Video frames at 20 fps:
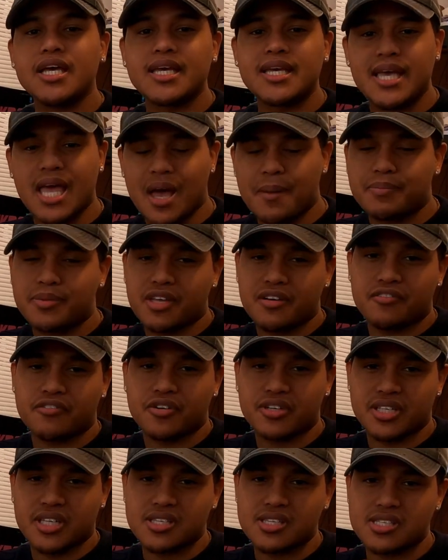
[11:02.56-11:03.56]
kept it
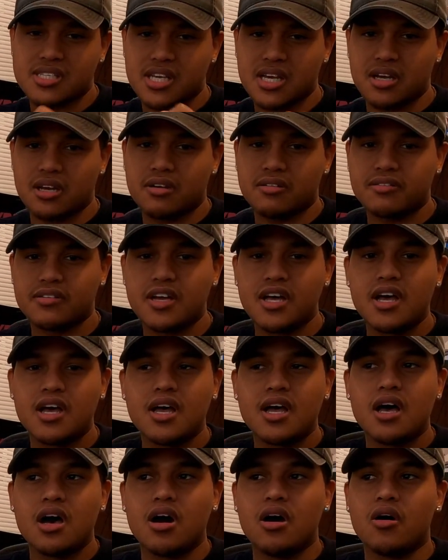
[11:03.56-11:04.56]
for themselves,
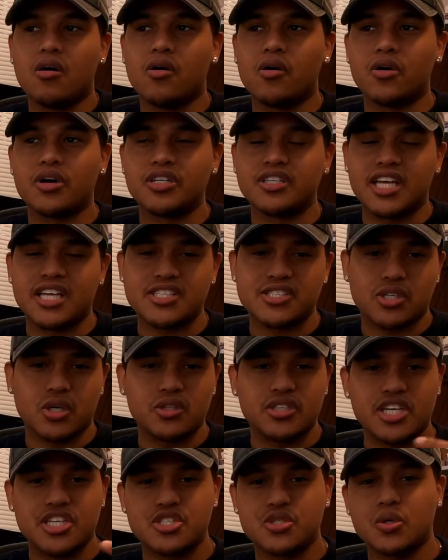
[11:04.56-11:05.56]
or they
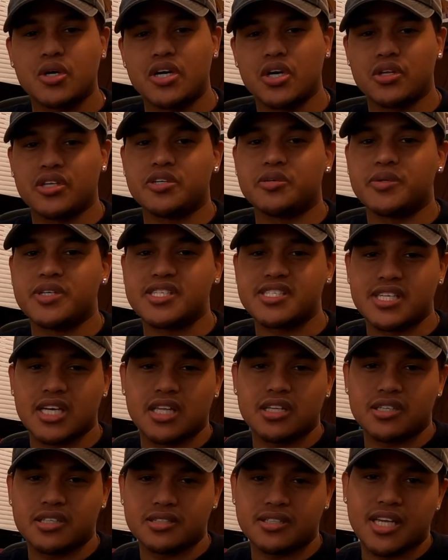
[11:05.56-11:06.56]
sold it to another
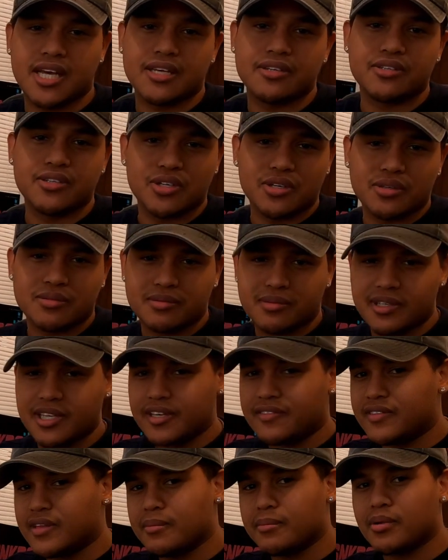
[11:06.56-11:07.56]
reseller that,
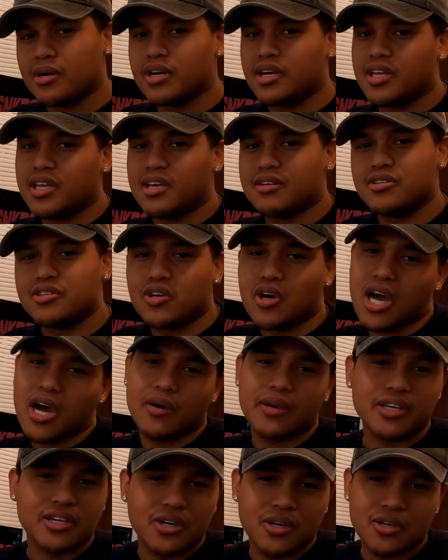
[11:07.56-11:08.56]
give them money, and you know
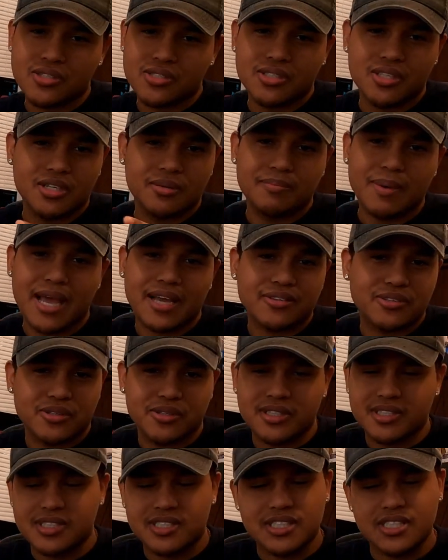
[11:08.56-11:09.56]
how it goes, the backdoor
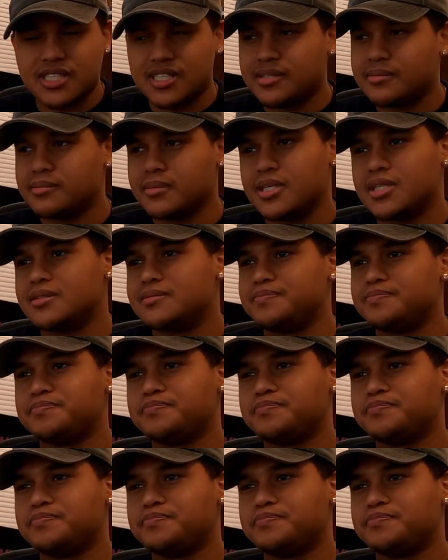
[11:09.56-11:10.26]
and shit. But